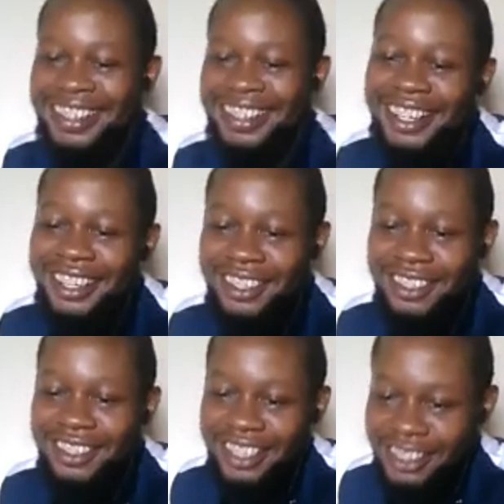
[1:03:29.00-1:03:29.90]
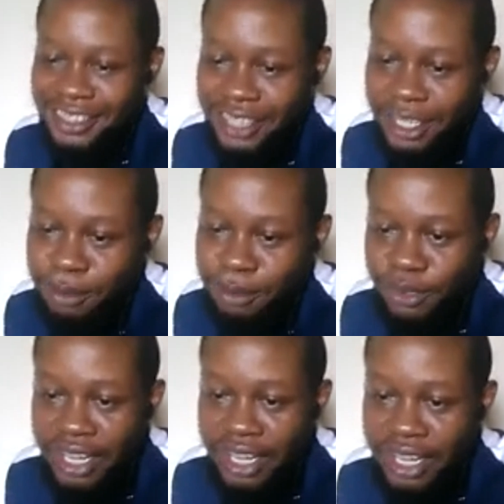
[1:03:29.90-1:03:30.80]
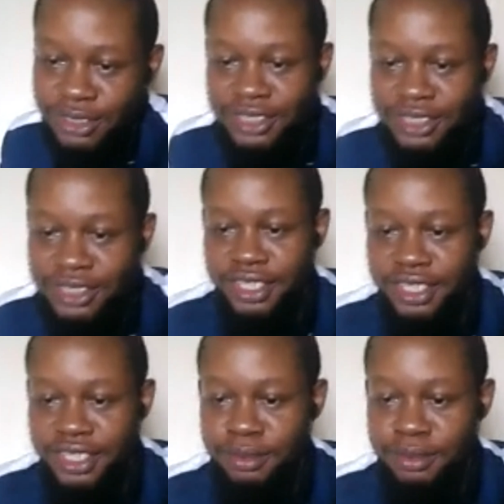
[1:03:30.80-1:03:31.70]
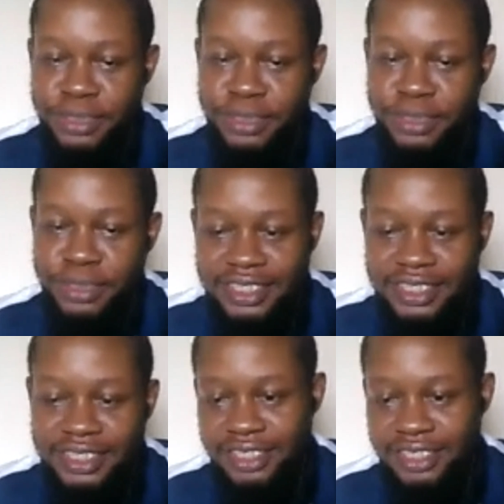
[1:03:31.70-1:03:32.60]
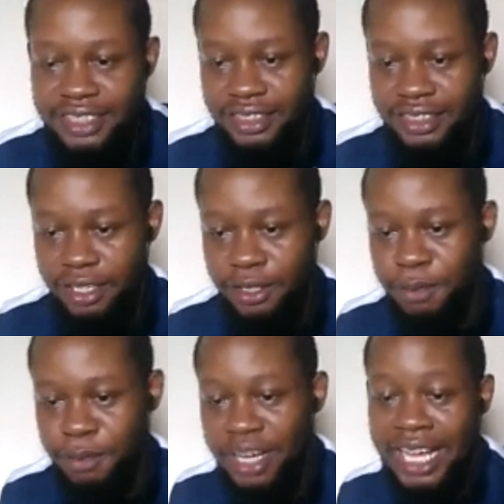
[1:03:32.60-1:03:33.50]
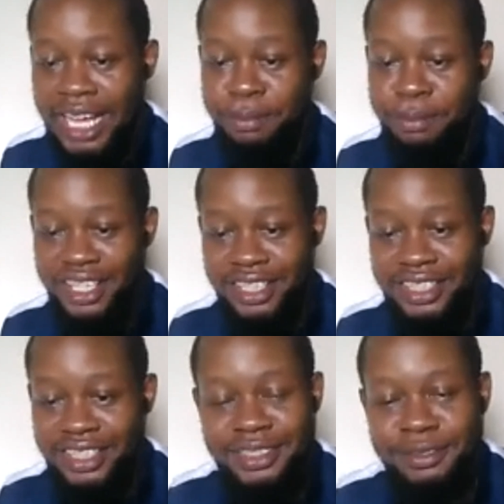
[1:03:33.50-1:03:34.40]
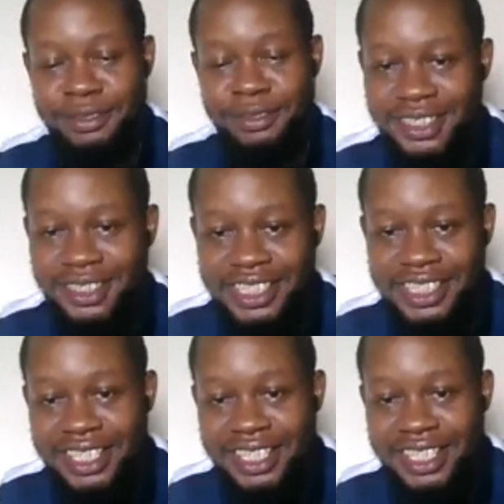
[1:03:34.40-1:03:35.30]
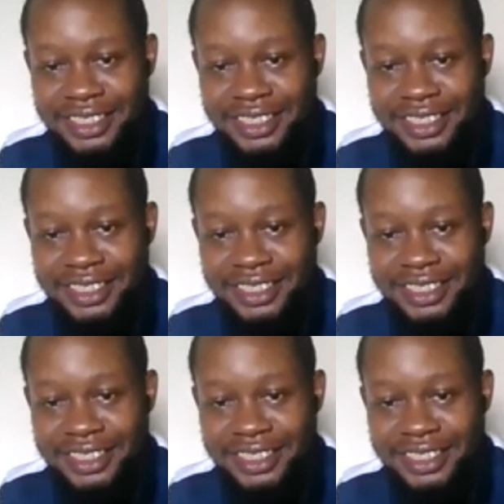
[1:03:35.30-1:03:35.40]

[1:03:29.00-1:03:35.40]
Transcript: Okay, we have this question here from Peter. He says IPNS versus ENS.